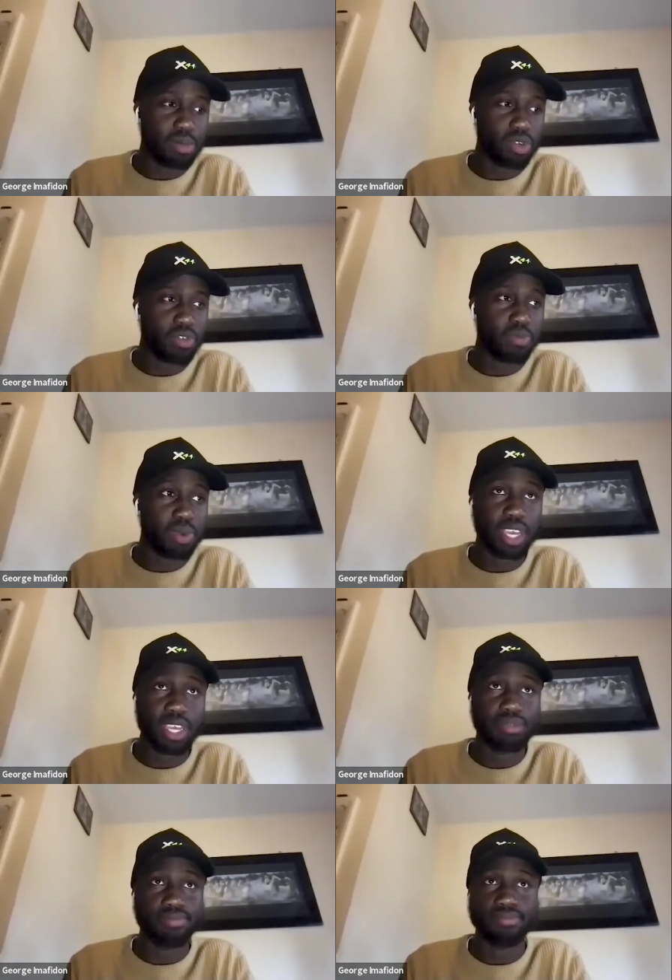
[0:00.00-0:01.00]
in terms
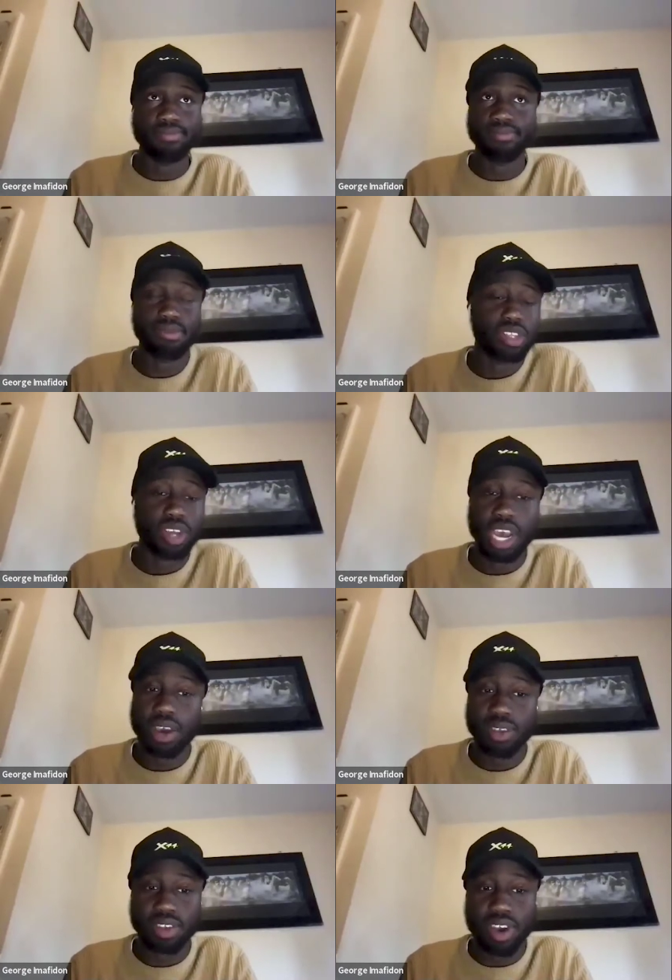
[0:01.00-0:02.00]
of being, you
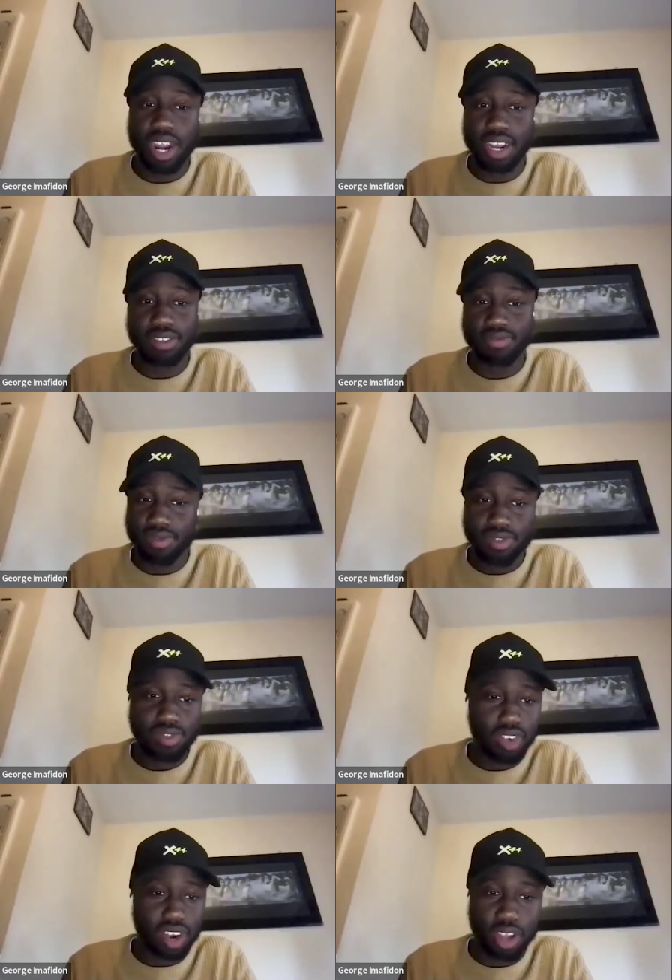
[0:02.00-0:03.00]
know, I was around
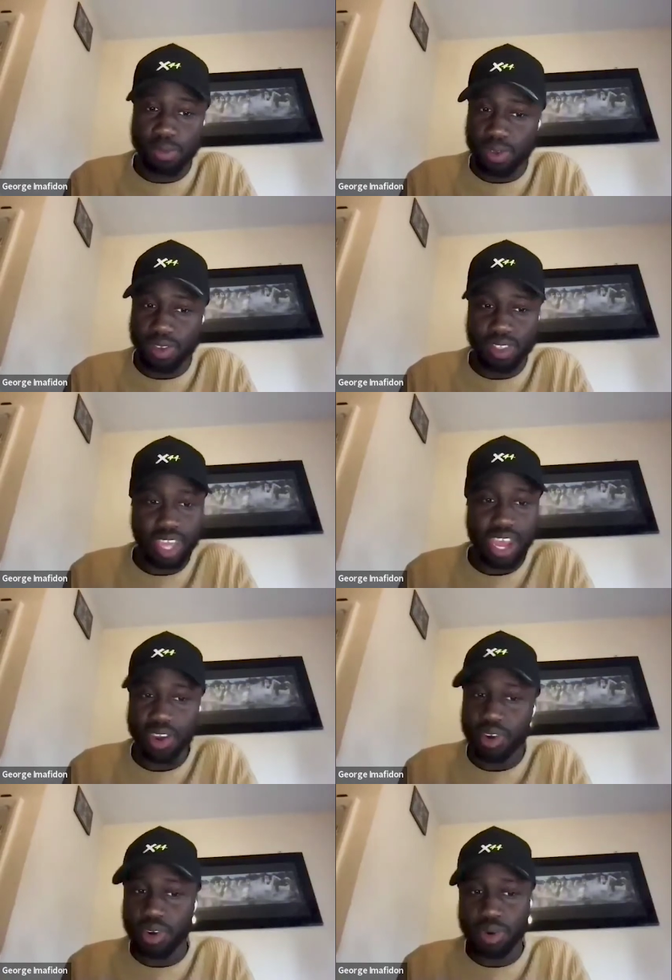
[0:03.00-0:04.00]
drug abuse,
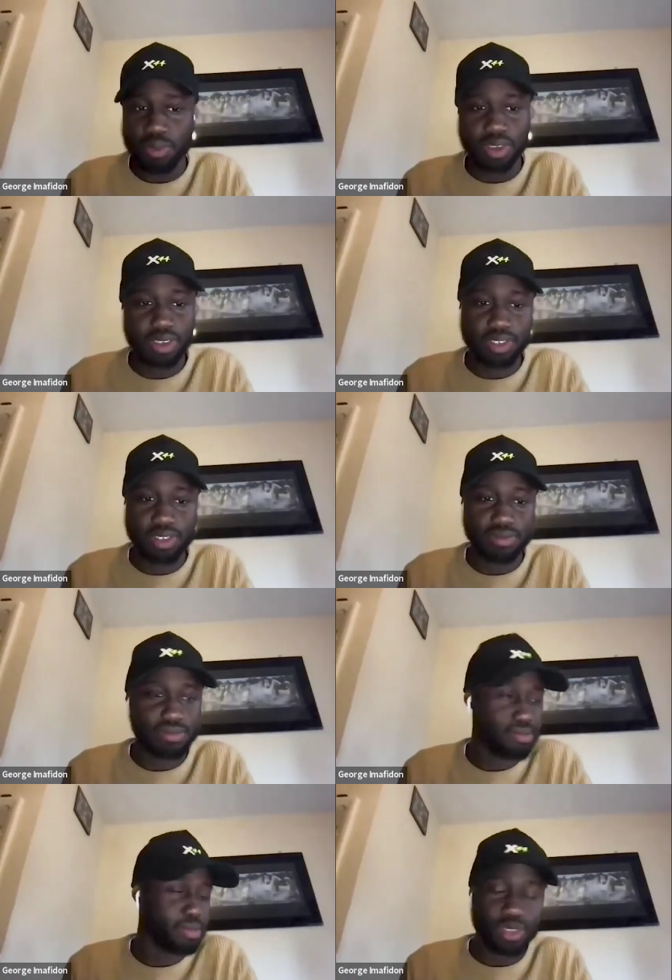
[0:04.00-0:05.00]
alcohol abuse,
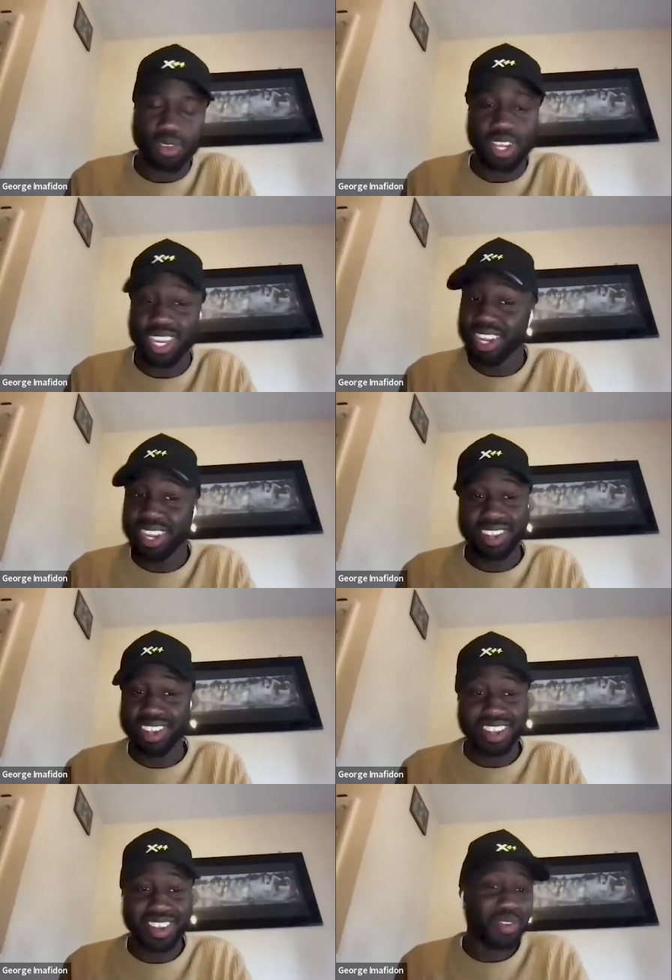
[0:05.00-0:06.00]
people doing
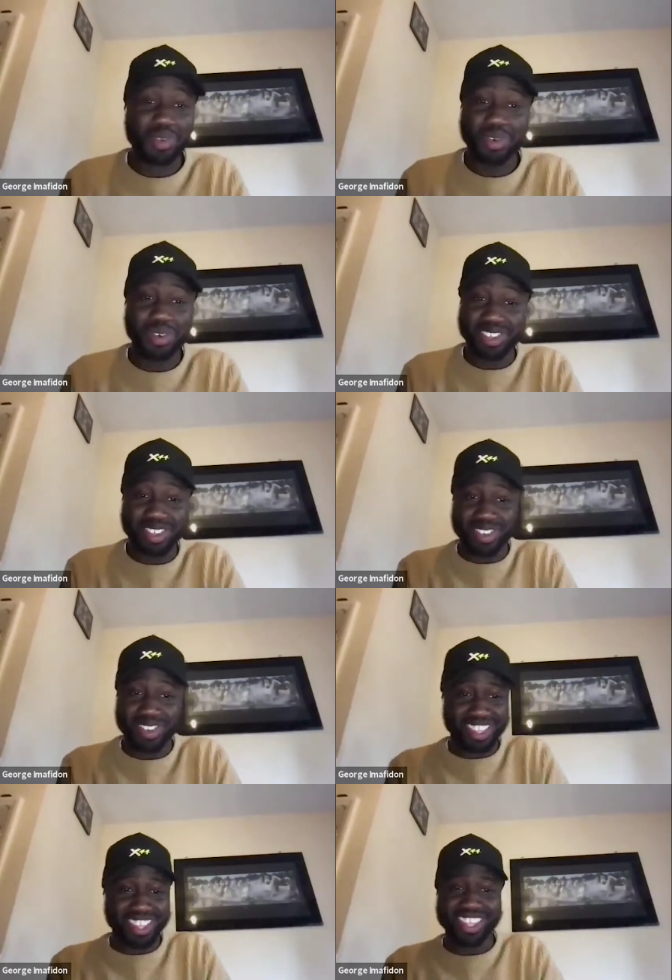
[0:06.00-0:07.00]
all
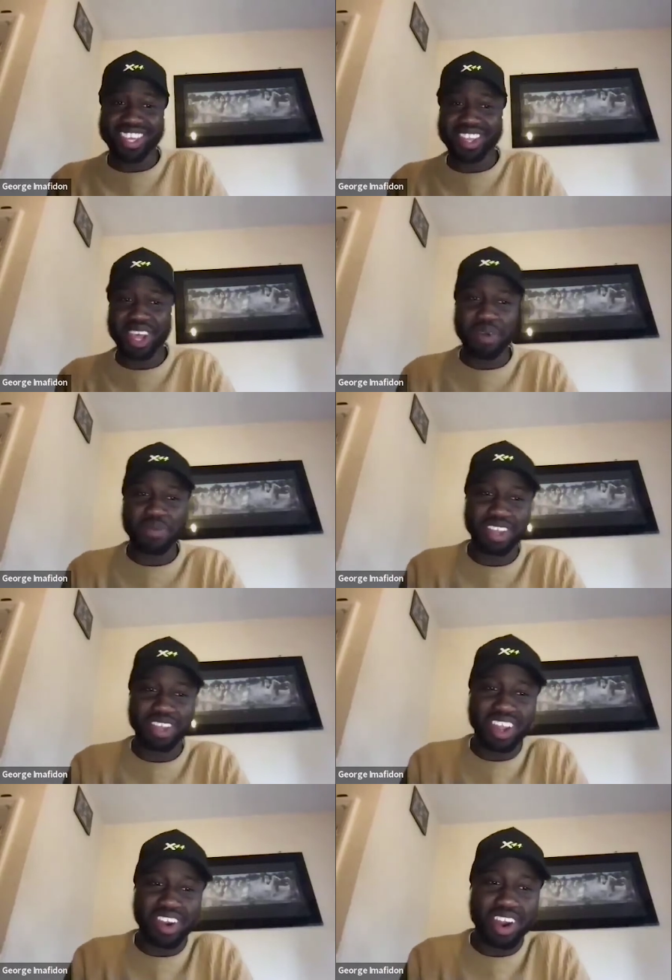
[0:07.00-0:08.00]
sorts, you know what I
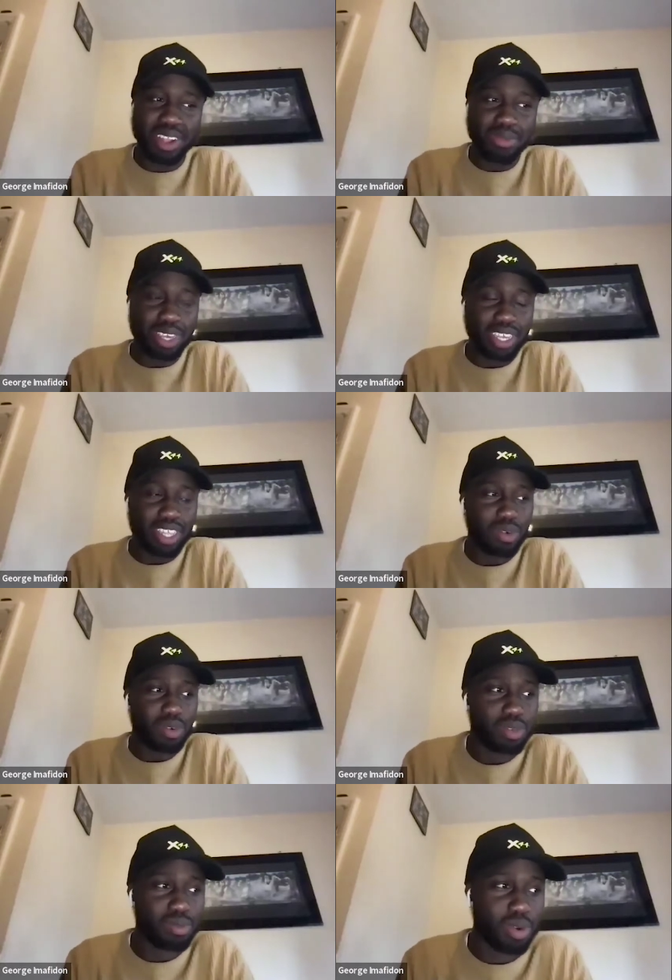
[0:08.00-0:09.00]
mean, around me. So it
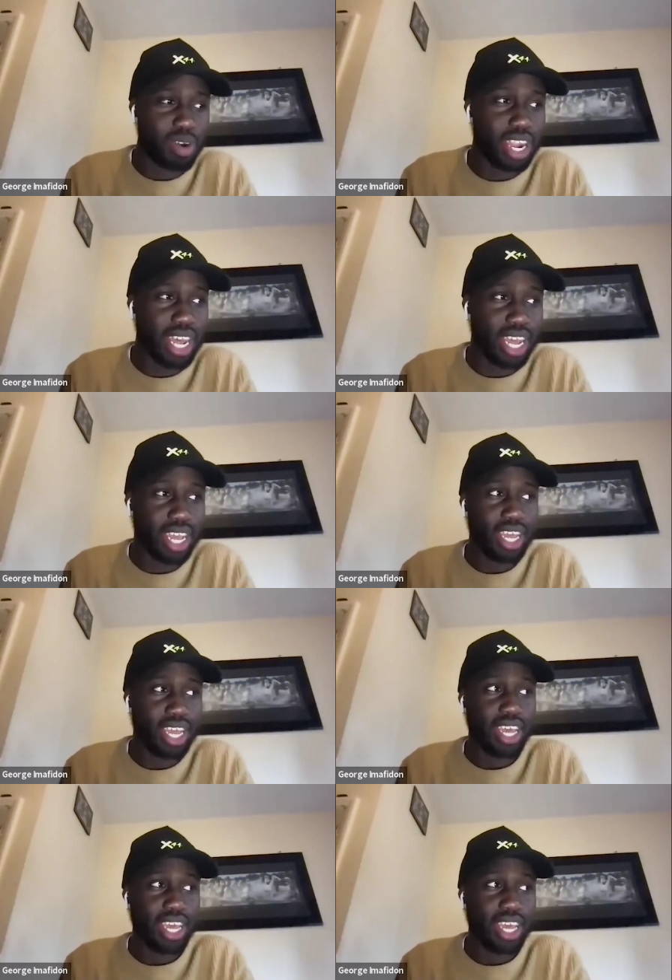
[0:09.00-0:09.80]
was more like,